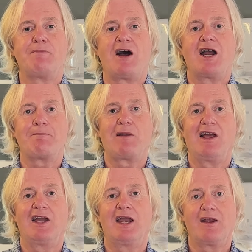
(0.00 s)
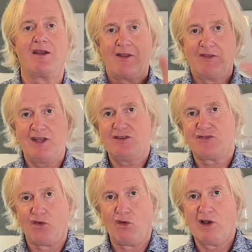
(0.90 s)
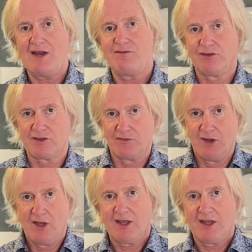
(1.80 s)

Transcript: by applying these 4 levels of